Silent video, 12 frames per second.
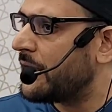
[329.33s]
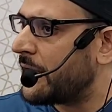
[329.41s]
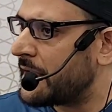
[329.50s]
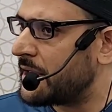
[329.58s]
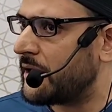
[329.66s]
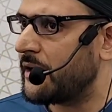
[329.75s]

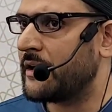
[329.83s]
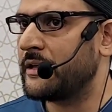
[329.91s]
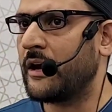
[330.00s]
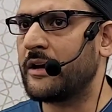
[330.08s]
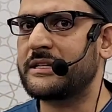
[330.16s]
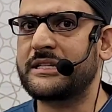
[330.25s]
a
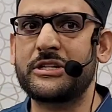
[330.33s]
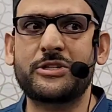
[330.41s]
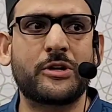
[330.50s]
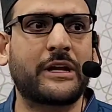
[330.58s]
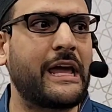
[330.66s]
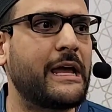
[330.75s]
young
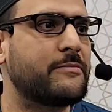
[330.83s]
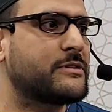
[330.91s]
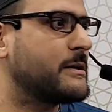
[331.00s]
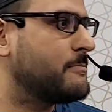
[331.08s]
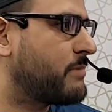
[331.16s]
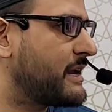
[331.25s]
sister came
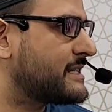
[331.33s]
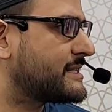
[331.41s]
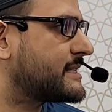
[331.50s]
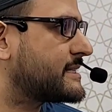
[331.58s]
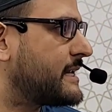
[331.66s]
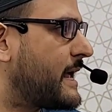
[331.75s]
to embrace
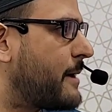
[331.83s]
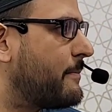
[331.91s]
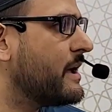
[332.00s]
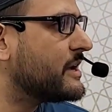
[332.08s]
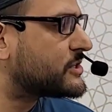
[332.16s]
Islam.